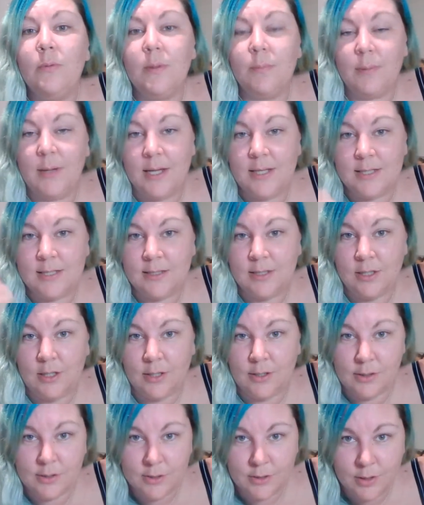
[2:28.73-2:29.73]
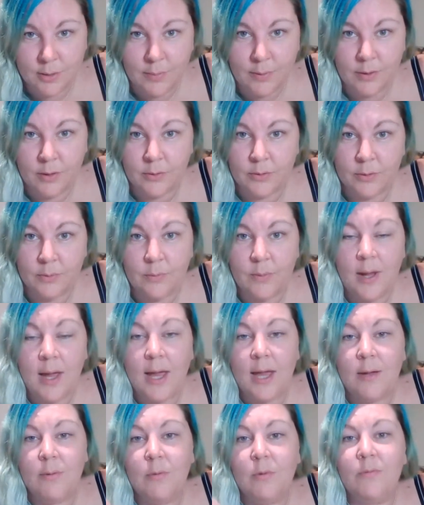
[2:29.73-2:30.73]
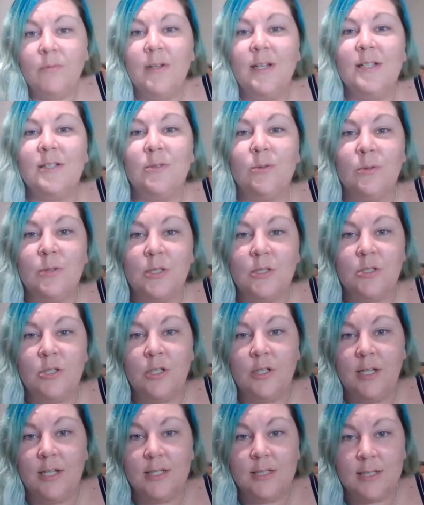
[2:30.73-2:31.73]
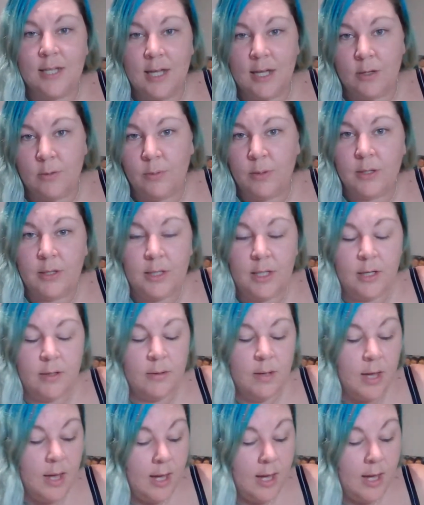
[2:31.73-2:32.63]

the places that you're going to stop along the way, what resources you need to take with you.